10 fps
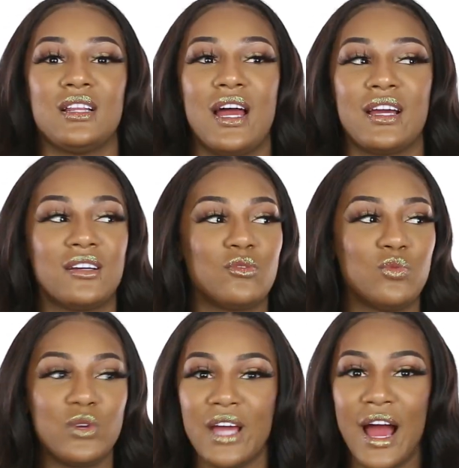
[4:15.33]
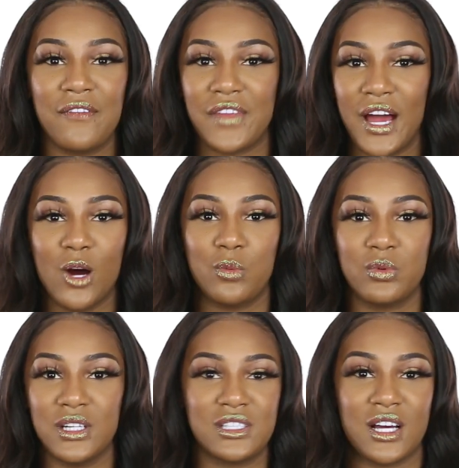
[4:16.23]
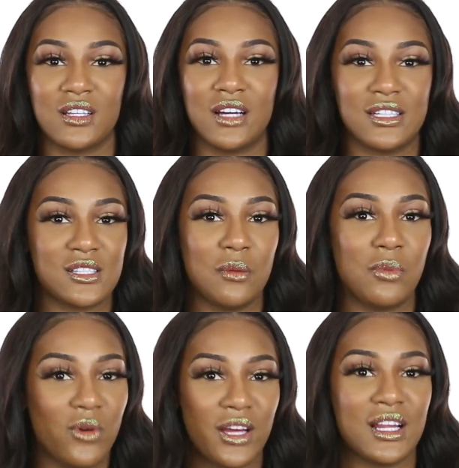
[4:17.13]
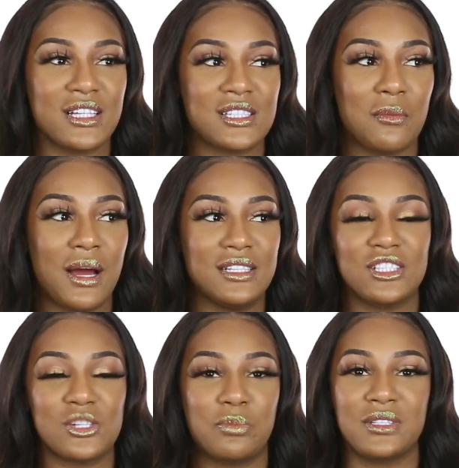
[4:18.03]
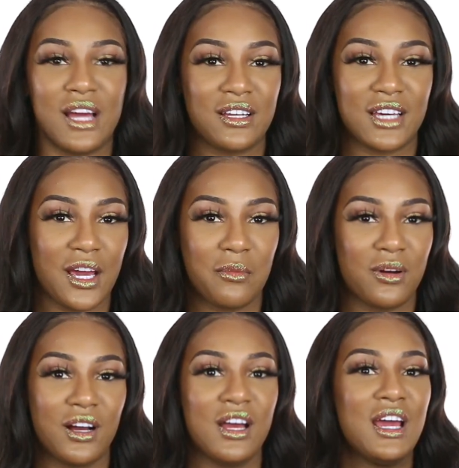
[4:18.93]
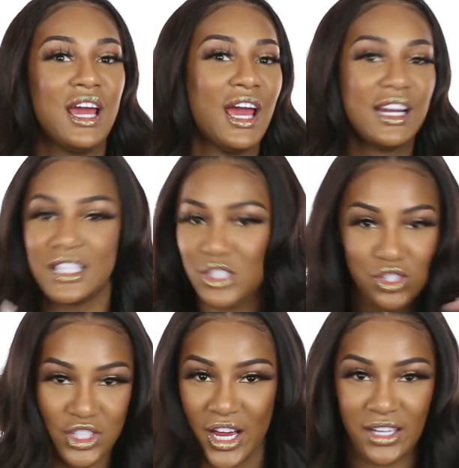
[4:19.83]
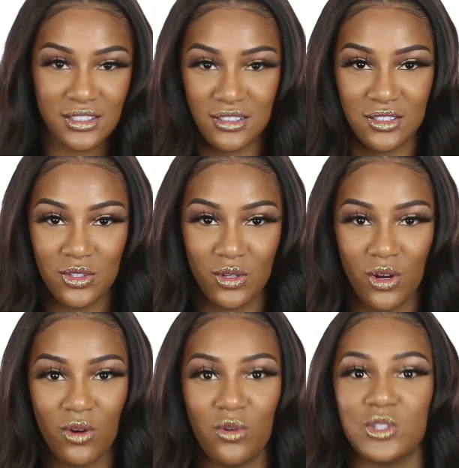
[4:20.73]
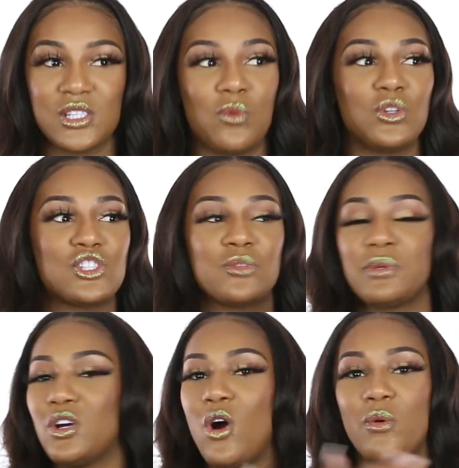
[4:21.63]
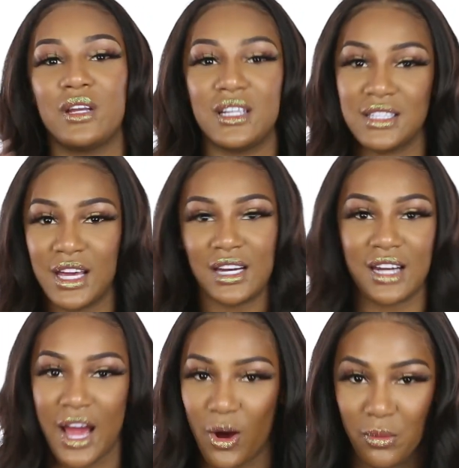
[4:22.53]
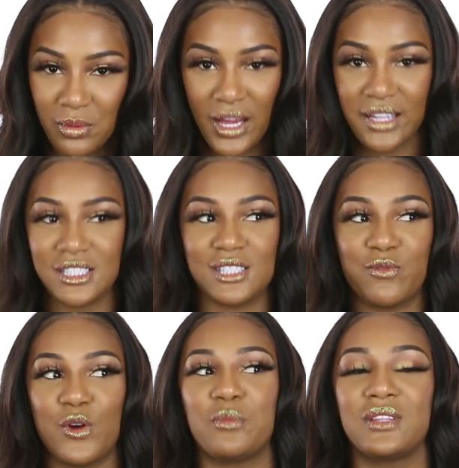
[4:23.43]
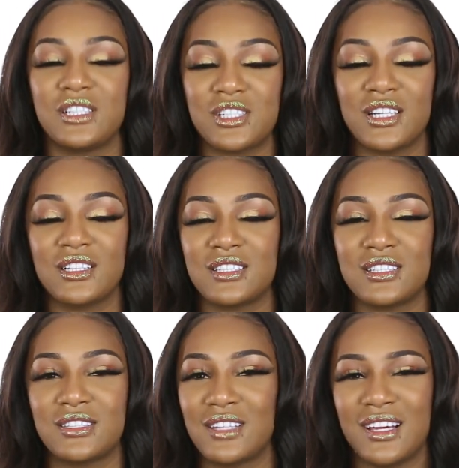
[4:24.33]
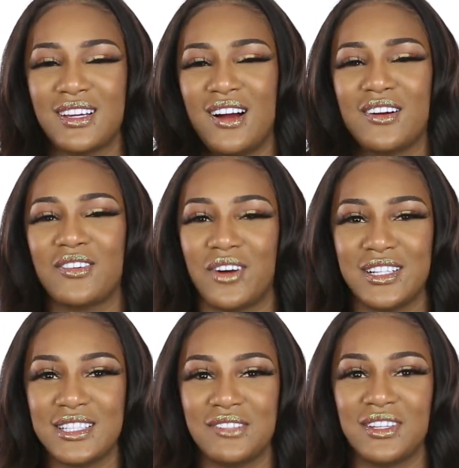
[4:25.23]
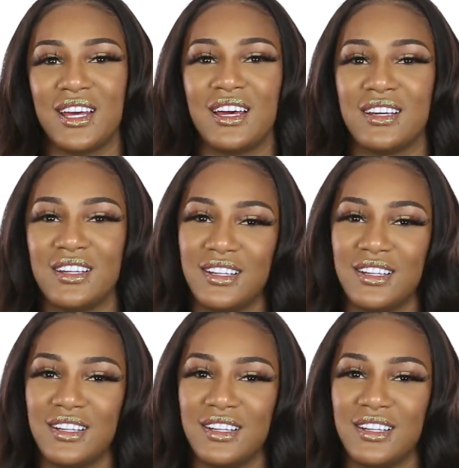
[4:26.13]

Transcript: Like we have to help each other at some point. Like somebody should put down the camera and interject, you know, or someone should be going and getting help. Like just filming this shit is, y'all crazy for that.